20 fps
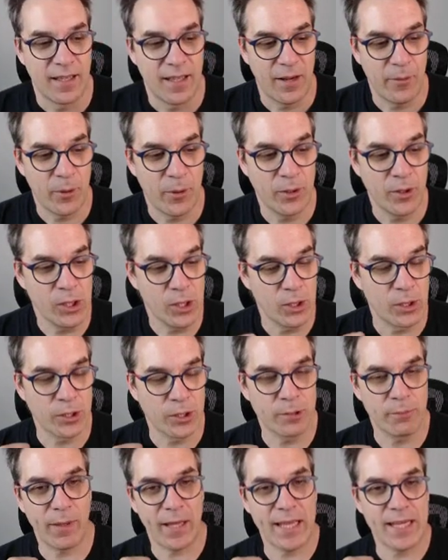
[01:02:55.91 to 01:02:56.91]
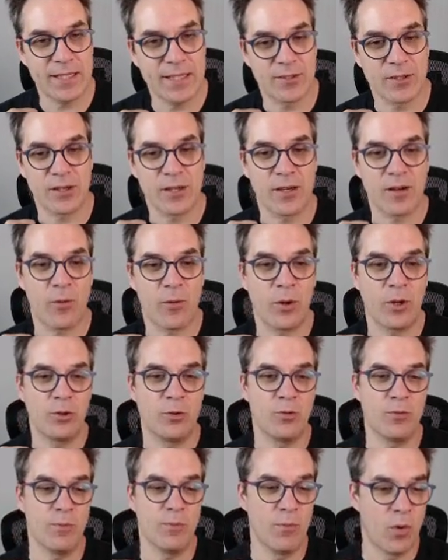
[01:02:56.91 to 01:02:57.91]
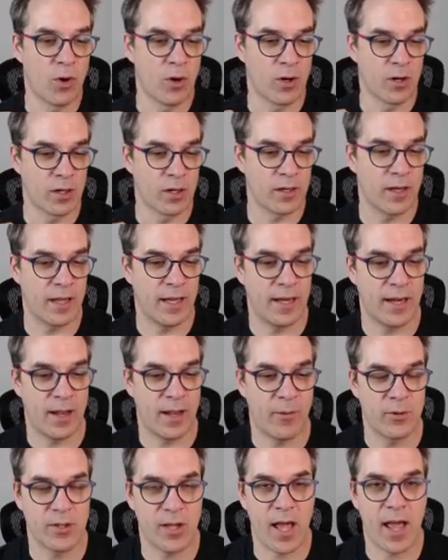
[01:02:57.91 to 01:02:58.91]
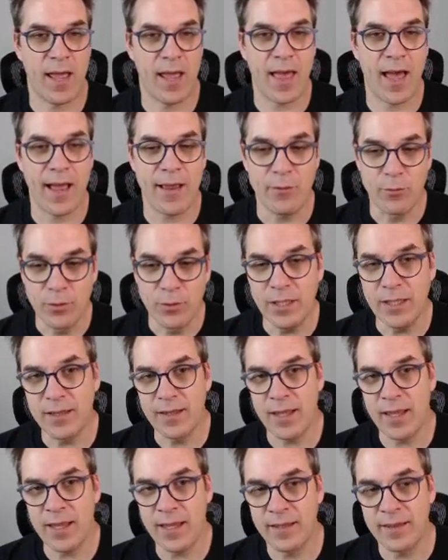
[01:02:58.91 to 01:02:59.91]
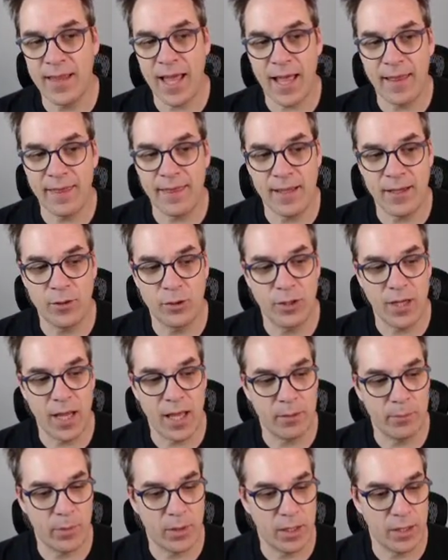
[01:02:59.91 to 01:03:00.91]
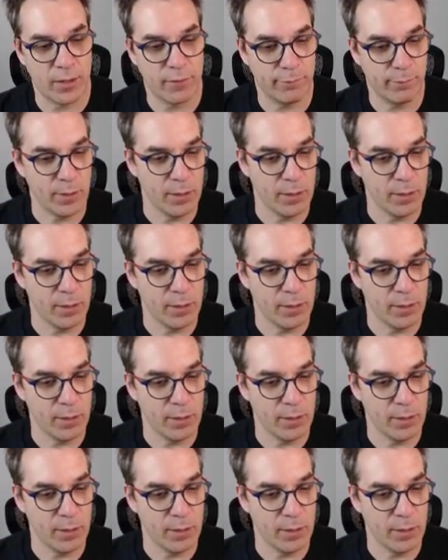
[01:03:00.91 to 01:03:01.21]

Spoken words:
I want to learn Blazor, I want to do more, and I really think that thing could help a lot of